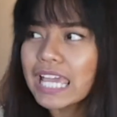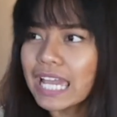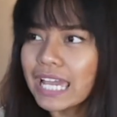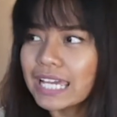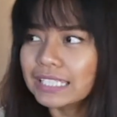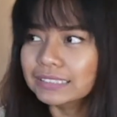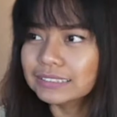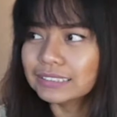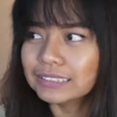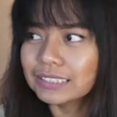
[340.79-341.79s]

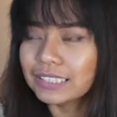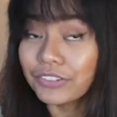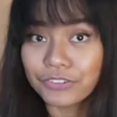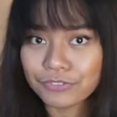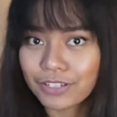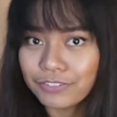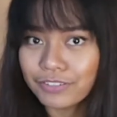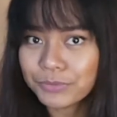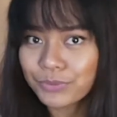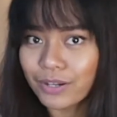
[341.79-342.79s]
And the very
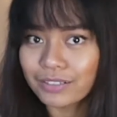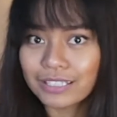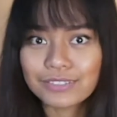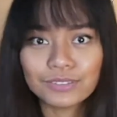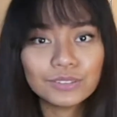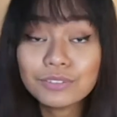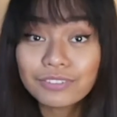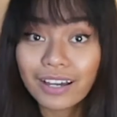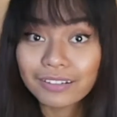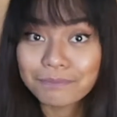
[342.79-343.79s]
famous one is a
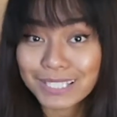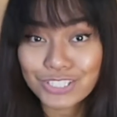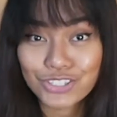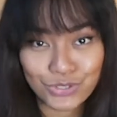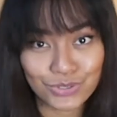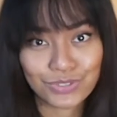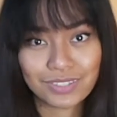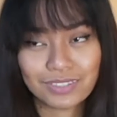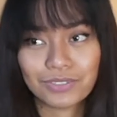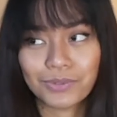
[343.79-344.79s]
Glühwein mit
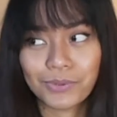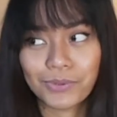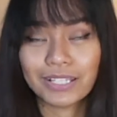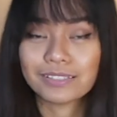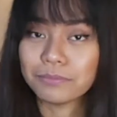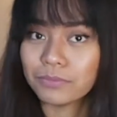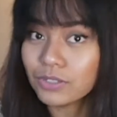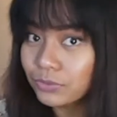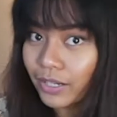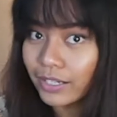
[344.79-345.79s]
Schuss, or it's a
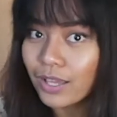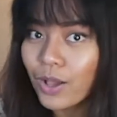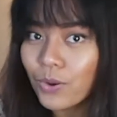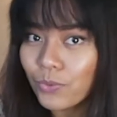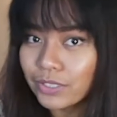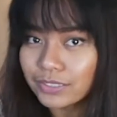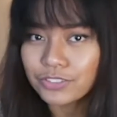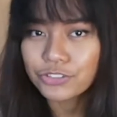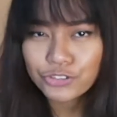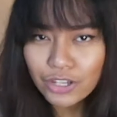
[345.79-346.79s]
mulled wine with
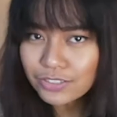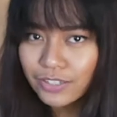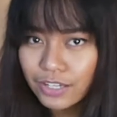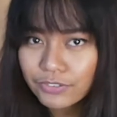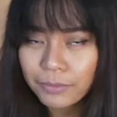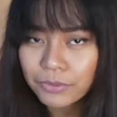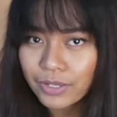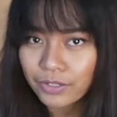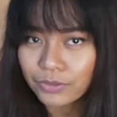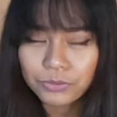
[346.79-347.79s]
a shot of
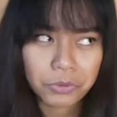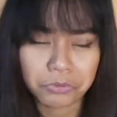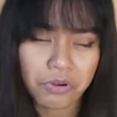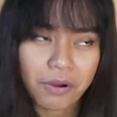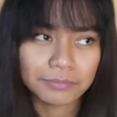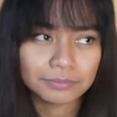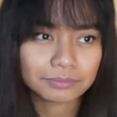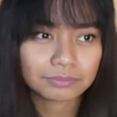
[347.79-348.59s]
amaretto or rum,